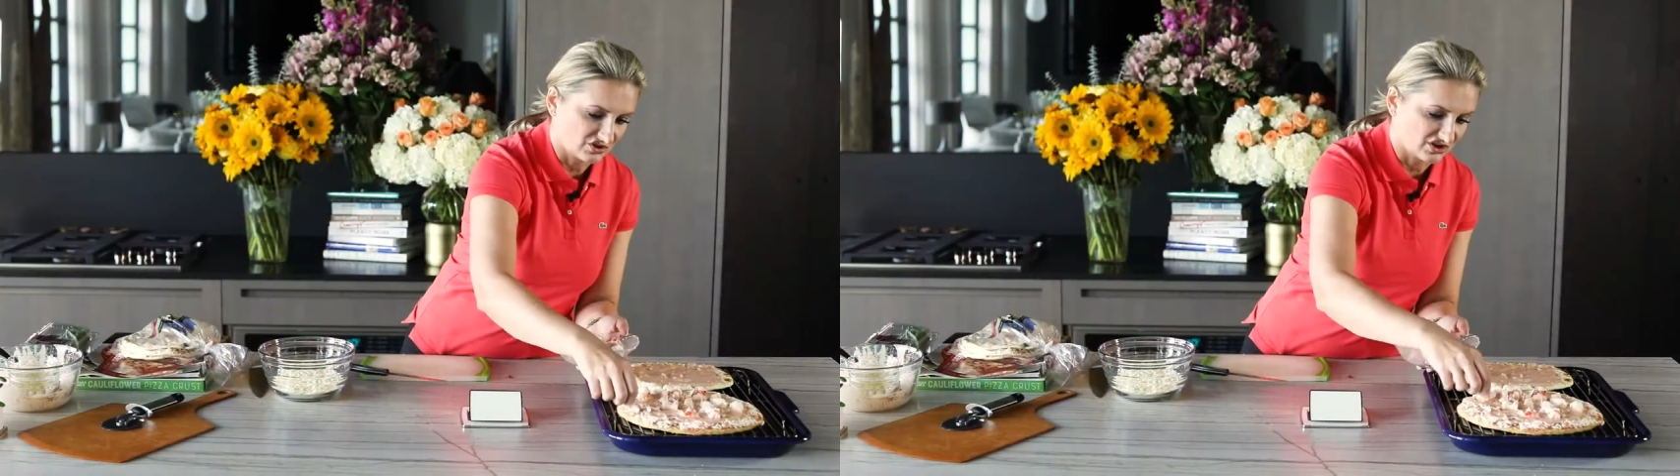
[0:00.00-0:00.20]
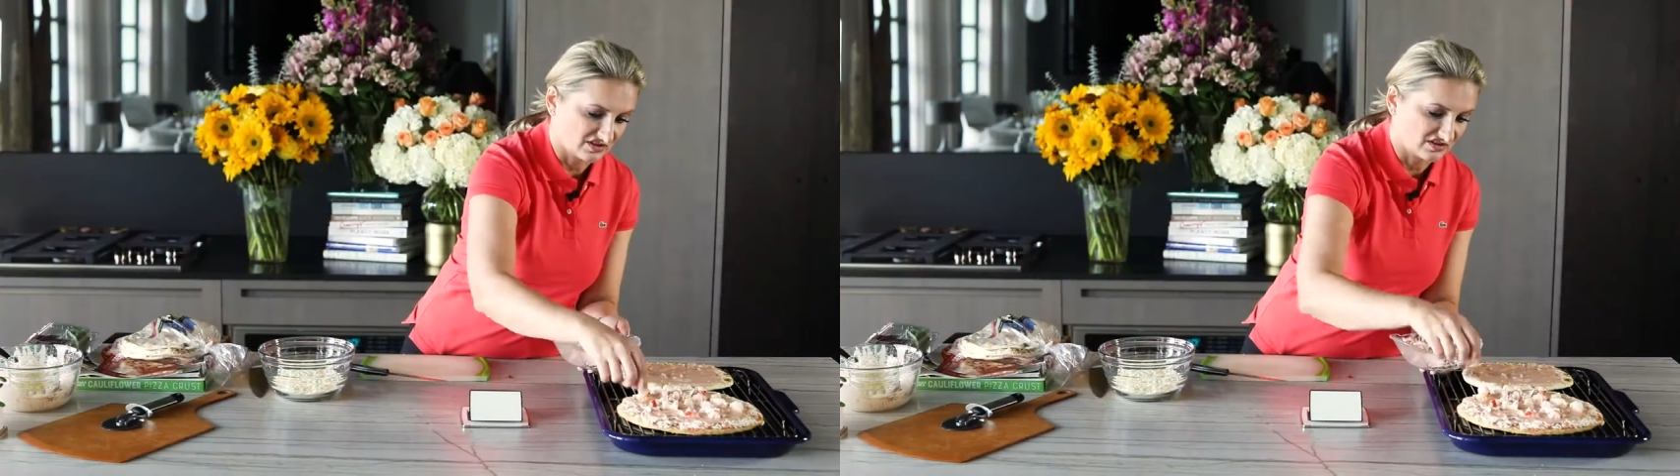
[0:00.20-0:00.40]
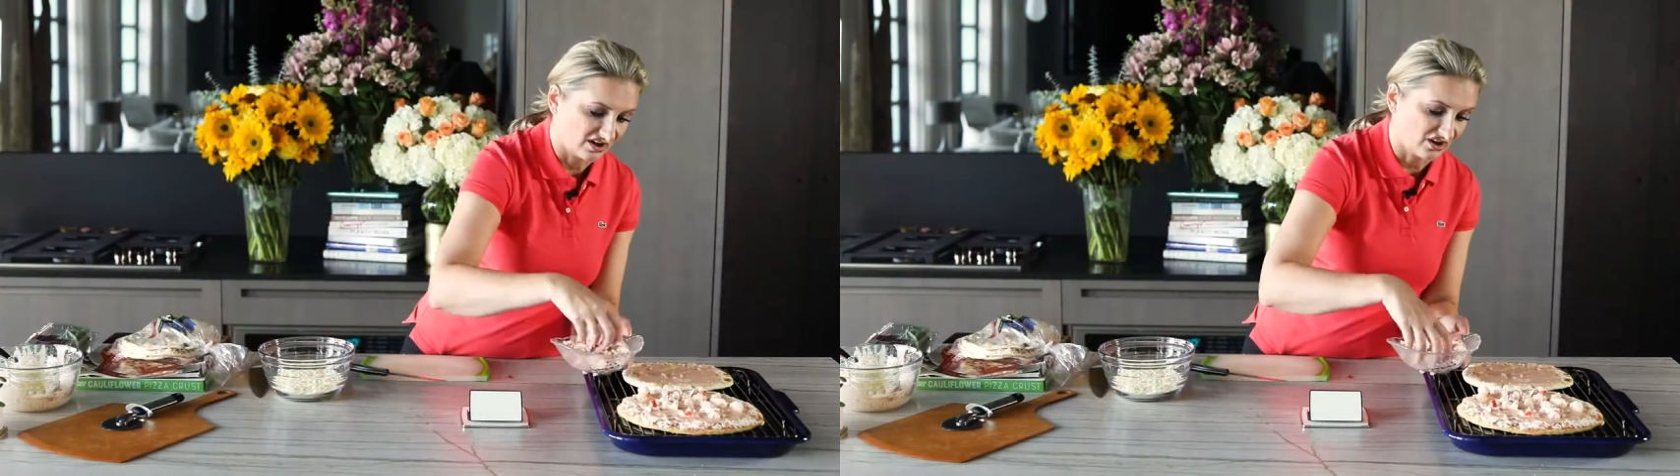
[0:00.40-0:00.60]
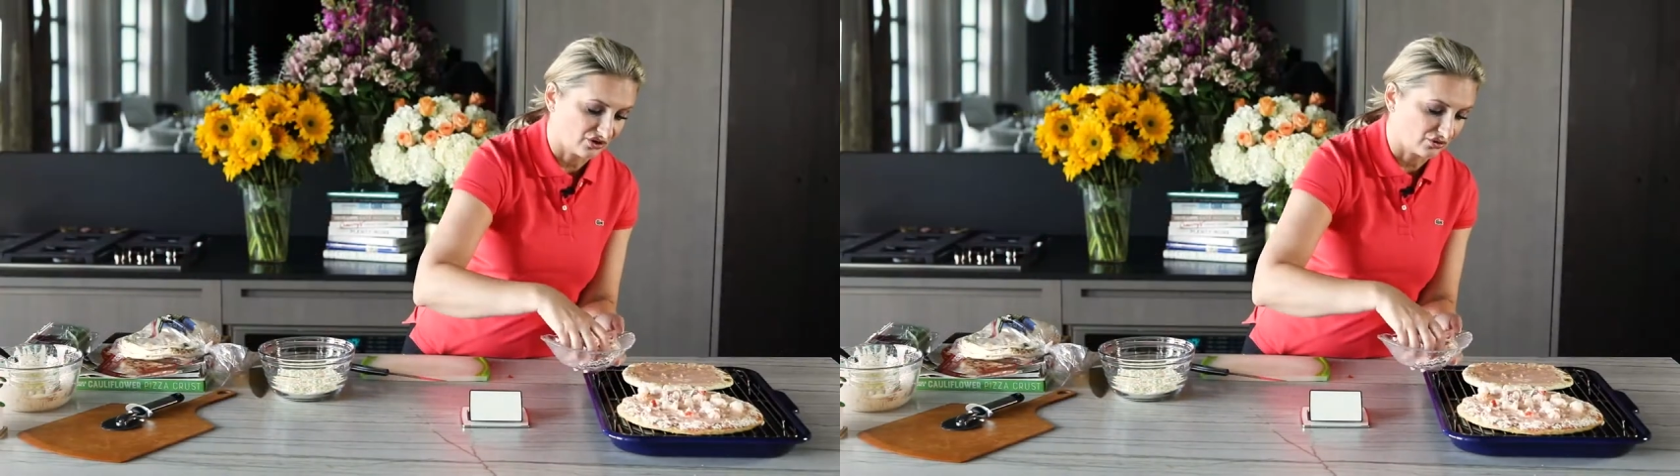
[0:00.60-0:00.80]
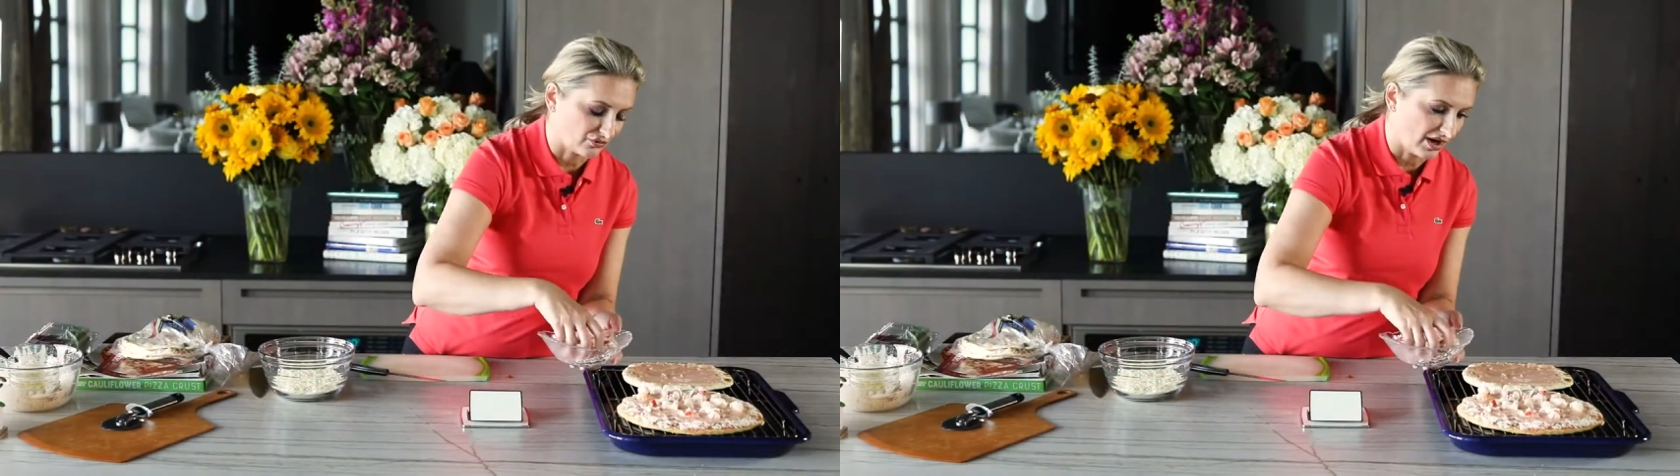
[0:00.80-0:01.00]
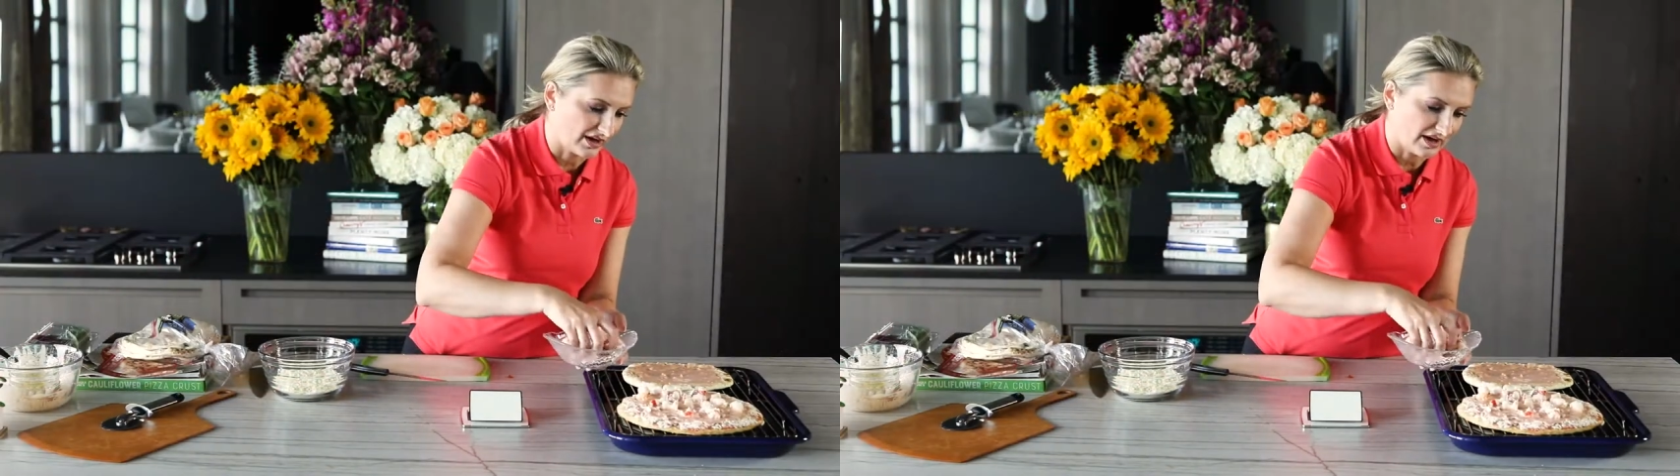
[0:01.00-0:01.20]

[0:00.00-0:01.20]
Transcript: is just a great,